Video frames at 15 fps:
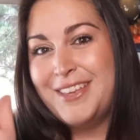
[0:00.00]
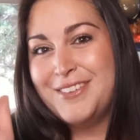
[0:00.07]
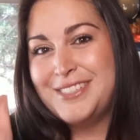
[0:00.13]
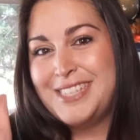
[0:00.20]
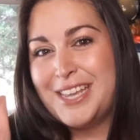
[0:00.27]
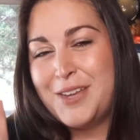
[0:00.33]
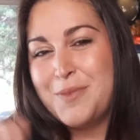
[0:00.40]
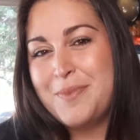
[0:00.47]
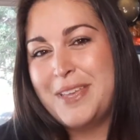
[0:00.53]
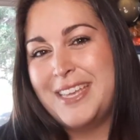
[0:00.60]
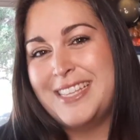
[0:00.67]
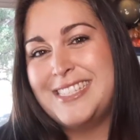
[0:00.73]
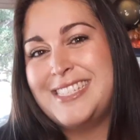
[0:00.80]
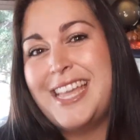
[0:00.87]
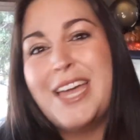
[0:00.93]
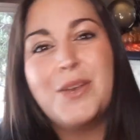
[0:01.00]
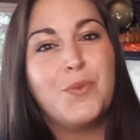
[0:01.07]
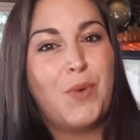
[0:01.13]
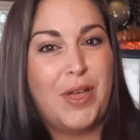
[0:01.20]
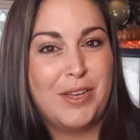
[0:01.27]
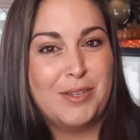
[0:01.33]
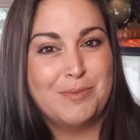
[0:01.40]
Hello Sacred Beings and
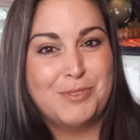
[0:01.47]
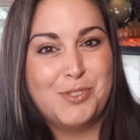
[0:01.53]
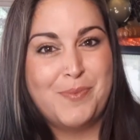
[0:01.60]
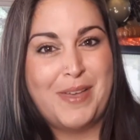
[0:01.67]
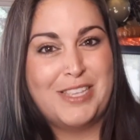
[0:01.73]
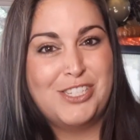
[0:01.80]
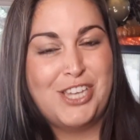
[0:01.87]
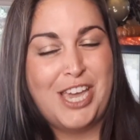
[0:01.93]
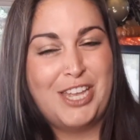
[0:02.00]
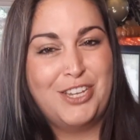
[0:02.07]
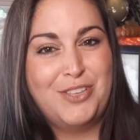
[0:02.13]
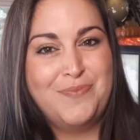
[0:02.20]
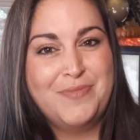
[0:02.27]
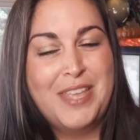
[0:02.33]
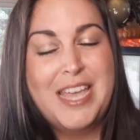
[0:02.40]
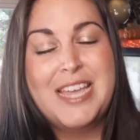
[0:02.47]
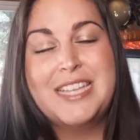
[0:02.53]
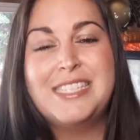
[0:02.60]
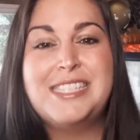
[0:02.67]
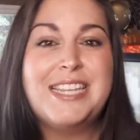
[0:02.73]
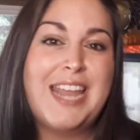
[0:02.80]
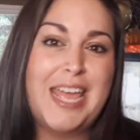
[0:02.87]
welcome to my channel.
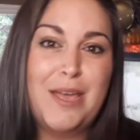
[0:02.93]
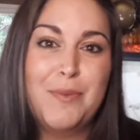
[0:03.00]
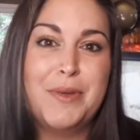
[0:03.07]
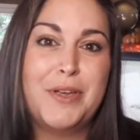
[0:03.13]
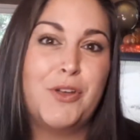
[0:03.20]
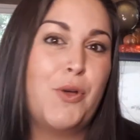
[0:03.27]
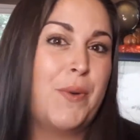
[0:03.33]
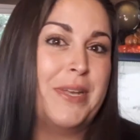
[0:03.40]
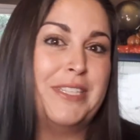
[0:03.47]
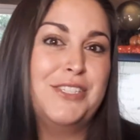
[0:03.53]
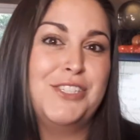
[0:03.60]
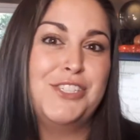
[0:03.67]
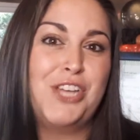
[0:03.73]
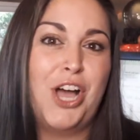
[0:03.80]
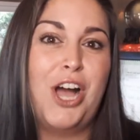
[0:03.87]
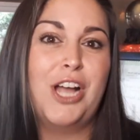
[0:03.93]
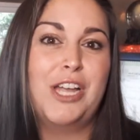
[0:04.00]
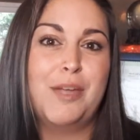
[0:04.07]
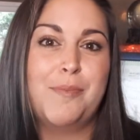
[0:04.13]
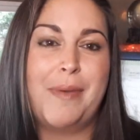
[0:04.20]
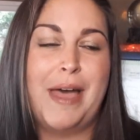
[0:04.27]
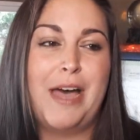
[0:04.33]
Today we are going to talk
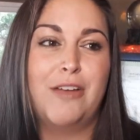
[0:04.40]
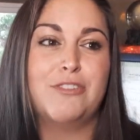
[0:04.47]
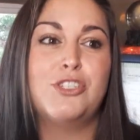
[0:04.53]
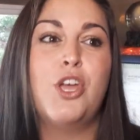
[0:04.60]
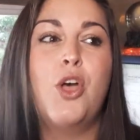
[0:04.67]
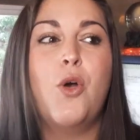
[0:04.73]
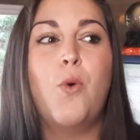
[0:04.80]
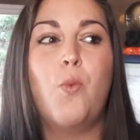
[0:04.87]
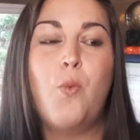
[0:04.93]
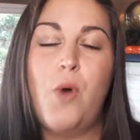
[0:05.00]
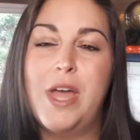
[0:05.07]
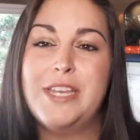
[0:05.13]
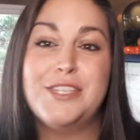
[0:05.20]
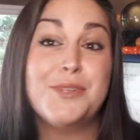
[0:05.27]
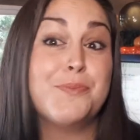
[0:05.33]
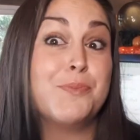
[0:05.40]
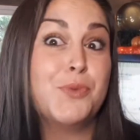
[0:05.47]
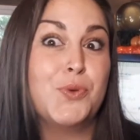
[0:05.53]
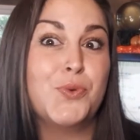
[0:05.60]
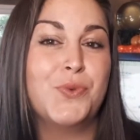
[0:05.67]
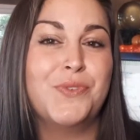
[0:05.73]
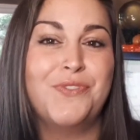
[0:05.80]
about what
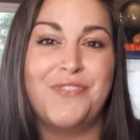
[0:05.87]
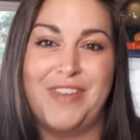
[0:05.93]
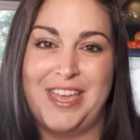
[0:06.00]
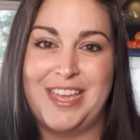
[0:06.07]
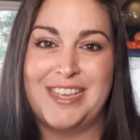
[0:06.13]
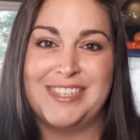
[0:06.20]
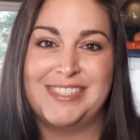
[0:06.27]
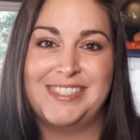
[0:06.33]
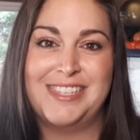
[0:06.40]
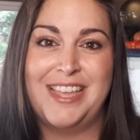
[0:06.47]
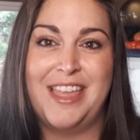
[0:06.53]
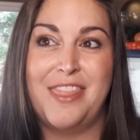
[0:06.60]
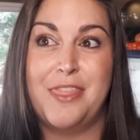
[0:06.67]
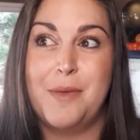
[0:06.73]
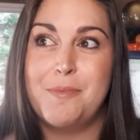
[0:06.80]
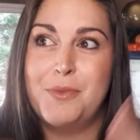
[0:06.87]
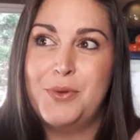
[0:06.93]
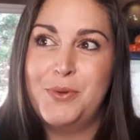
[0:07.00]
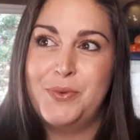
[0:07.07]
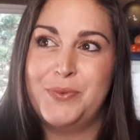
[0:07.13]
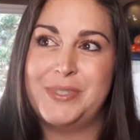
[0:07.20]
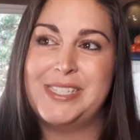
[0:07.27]
moon phase the
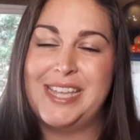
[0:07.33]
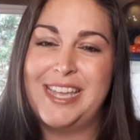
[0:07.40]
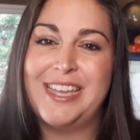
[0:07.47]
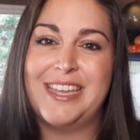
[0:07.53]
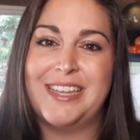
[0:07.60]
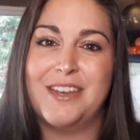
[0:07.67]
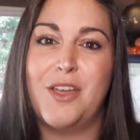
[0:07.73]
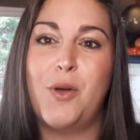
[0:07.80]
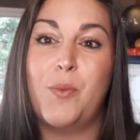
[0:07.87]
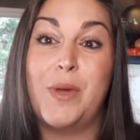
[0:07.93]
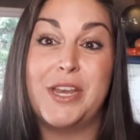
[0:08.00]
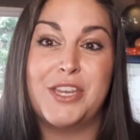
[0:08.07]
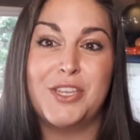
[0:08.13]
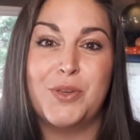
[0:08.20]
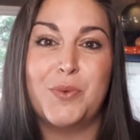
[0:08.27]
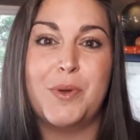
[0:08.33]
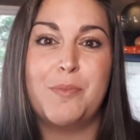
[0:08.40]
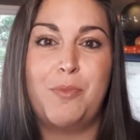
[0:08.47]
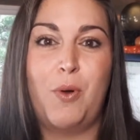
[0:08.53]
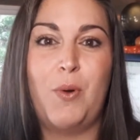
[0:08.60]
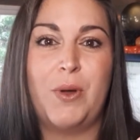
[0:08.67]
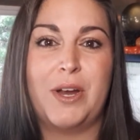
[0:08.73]
moon was in when you were
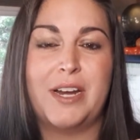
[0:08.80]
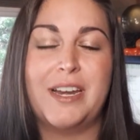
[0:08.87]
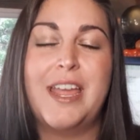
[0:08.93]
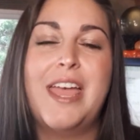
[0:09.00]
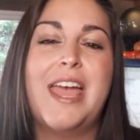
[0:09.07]
born